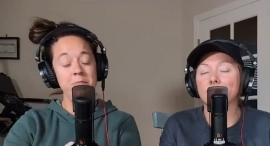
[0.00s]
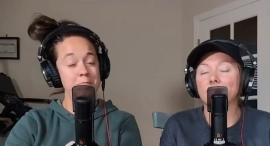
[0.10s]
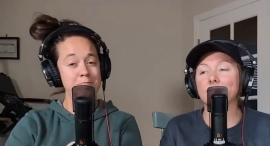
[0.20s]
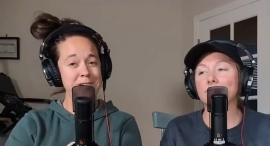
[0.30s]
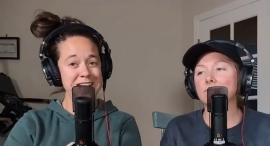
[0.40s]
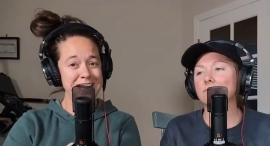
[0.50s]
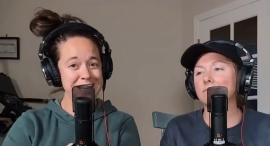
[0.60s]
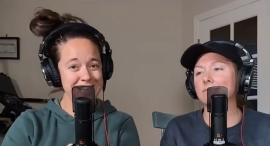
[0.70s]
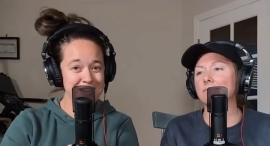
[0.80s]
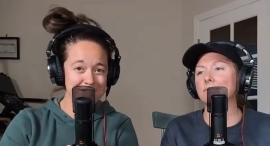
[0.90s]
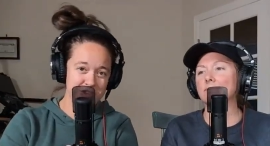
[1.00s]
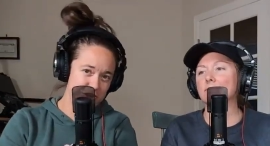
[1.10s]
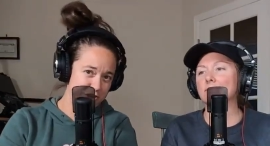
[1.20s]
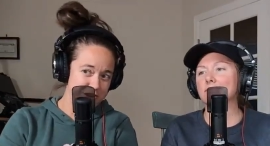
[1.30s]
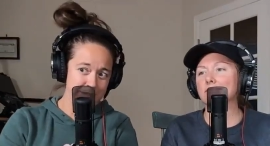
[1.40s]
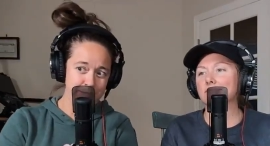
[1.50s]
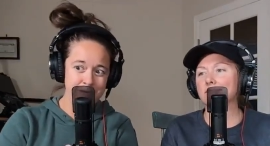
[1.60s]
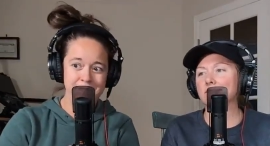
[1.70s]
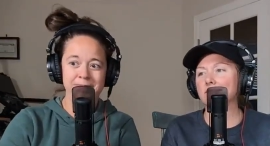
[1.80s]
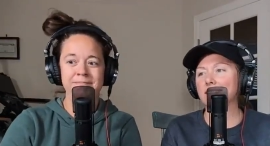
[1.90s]
Speaker 1: In medieval Europe,
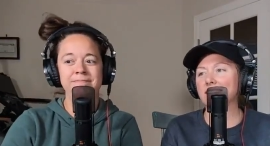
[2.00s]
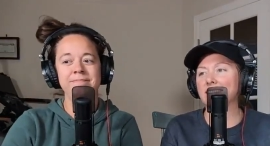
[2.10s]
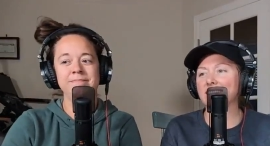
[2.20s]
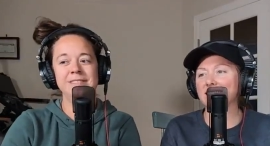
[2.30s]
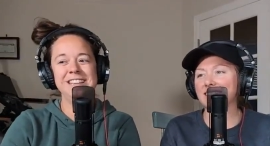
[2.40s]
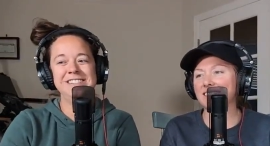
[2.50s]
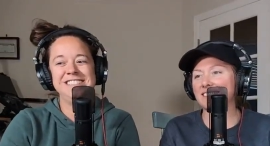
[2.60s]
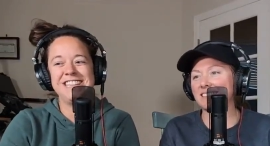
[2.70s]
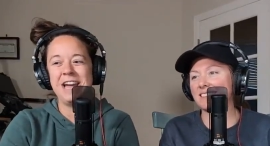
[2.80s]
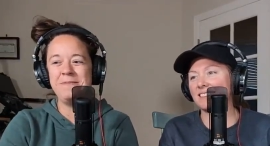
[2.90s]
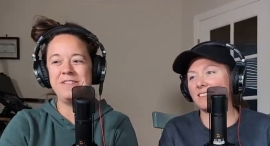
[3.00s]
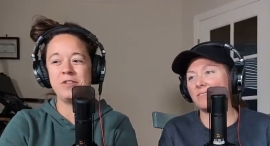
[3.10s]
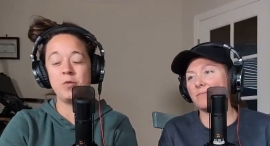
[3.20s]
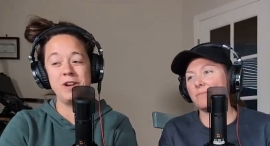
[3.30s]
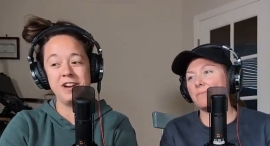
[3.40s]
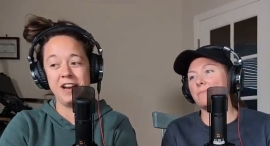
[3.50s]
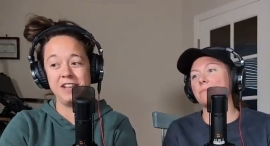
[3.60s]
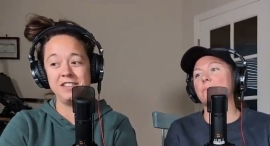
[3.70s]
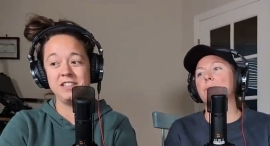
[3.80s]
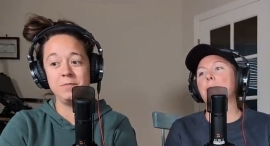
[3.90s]
it was common for winter
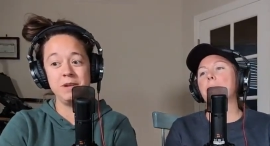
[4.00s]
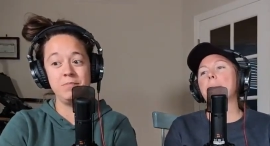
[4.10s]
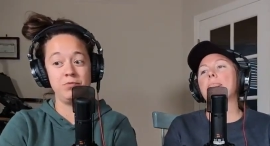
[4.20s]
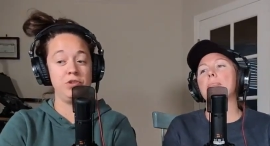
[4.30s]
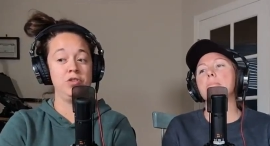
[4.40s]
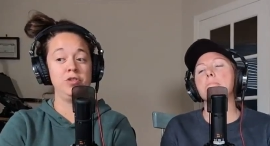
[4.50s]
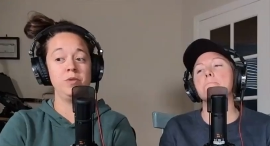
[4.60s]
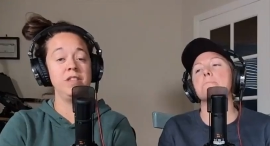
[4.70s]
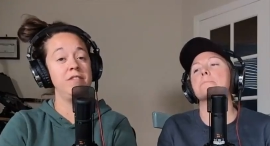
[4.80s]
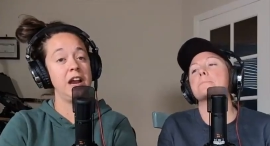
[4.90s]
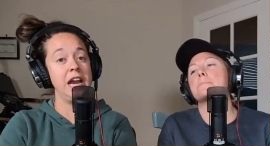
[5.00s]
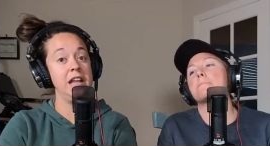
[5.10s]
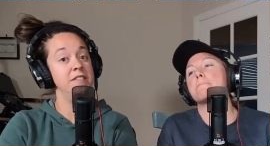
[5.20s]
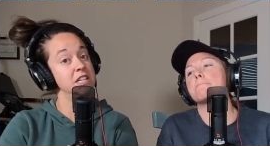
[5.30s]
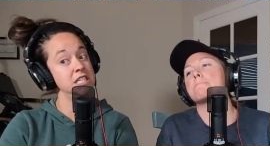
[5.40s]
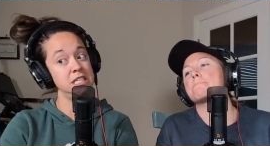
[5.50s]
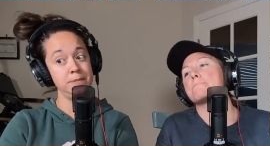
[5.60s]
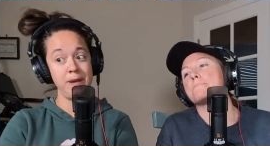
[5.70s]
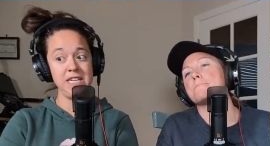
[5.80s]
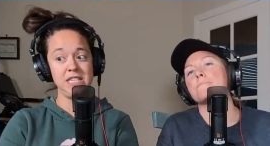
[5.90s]
ales to be brewed with a variety of
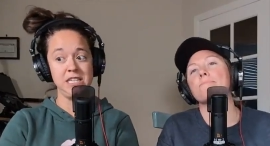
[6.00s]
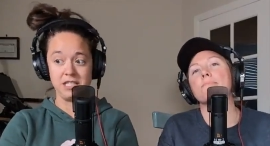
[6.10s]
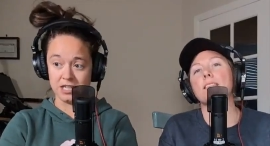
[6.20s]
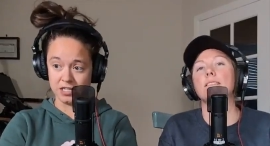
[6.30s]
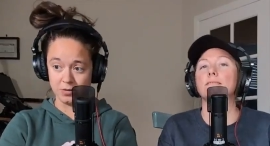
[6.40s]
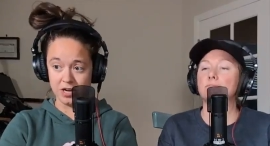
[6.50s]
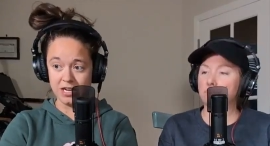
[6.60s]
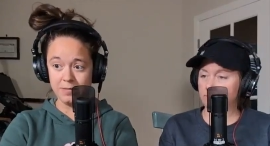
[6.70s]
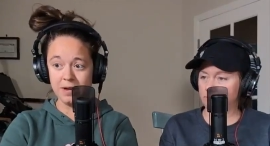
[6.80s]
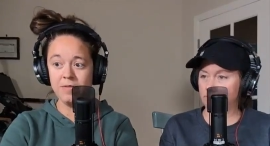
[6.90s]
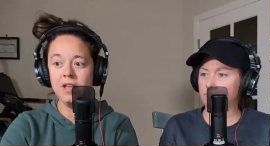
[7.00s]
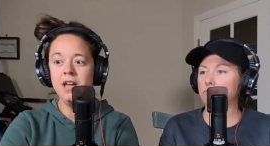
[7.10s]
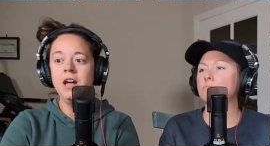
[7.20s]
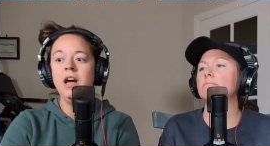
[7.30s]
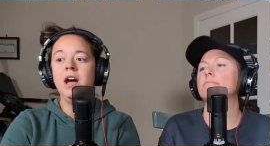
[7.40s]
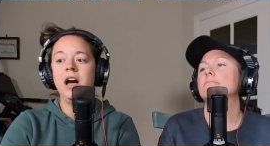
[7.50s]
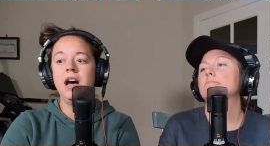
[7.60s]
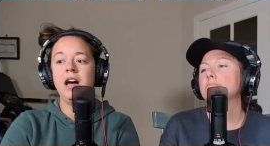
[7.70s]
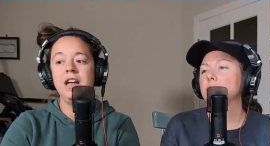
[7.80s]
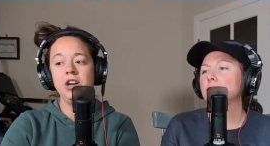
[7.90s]
spices, as we talked about,
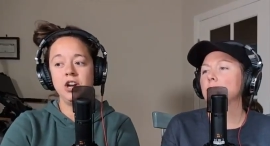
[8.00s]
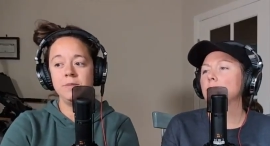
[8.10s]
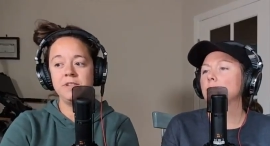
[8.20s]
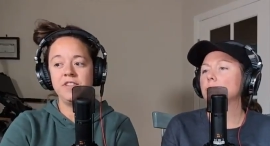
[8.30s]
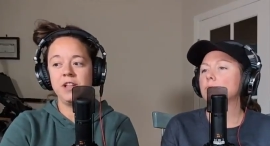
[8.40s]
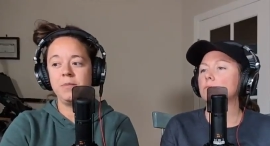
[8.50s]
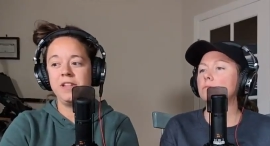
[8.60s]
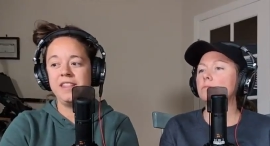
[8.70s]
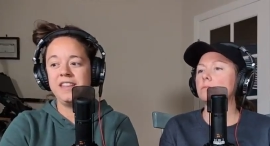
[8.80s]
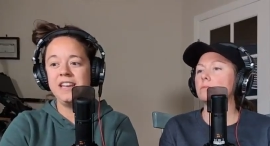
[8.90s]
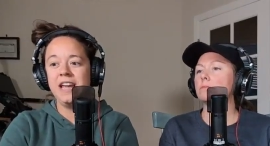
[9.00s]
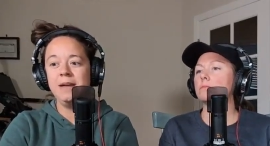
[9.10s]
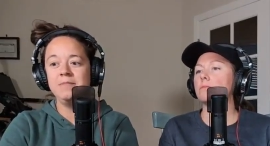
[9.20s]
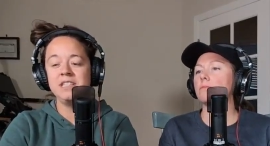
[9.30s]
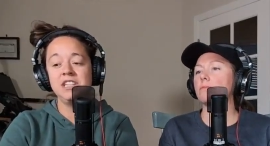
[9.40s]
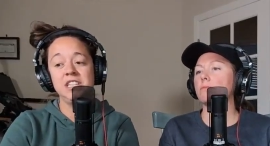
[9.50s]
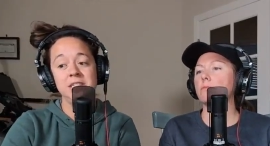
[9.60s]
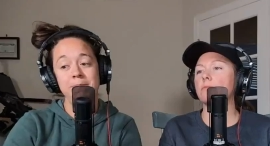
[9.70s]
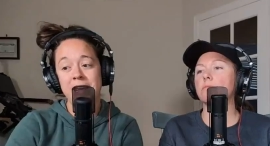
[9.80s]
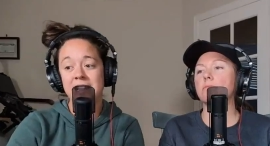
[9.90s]
and herbs available at the time, such
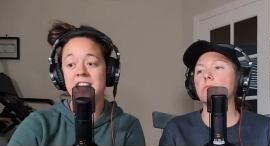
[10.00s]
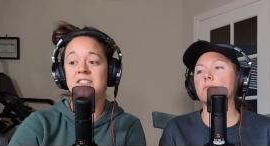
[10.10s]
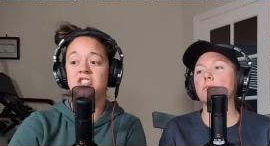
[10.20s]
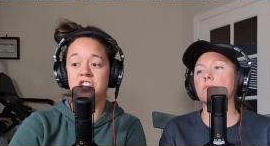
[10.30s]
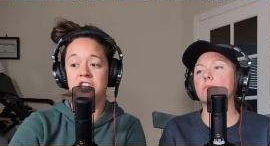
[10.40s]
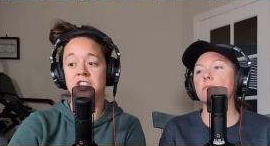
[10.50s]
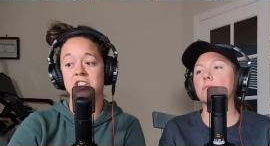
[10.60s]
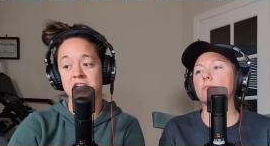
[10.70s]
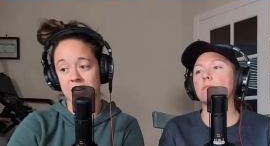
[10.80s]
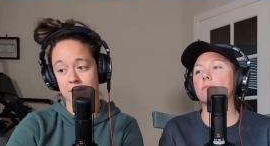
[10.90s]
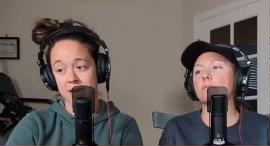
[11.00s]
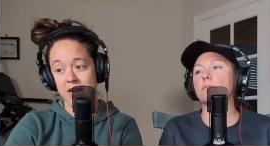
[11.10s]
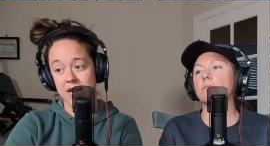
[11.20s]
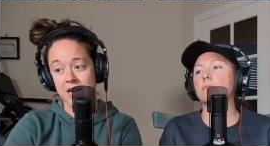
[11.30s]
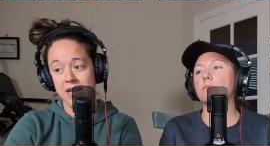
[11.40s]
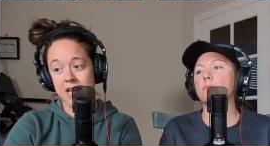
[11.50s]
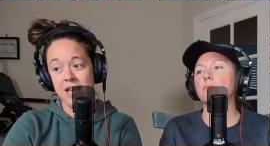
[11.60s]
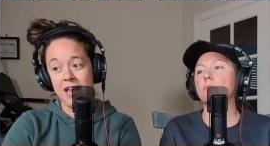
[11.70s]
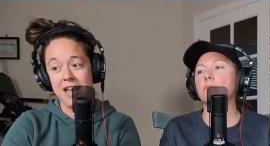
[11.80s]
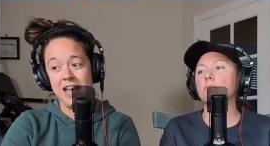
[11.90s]
as bay leaves, ginger, cinnamon,
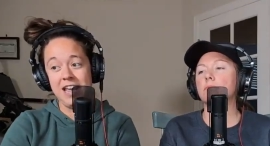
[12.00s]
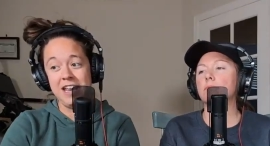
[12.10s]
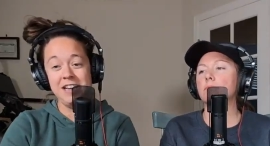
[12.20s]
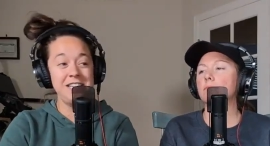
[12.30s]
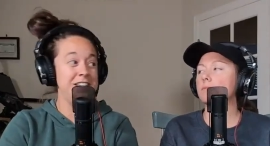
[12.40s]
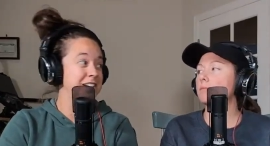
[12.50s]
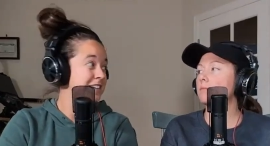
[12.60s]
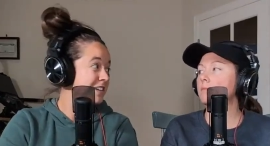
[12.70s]
and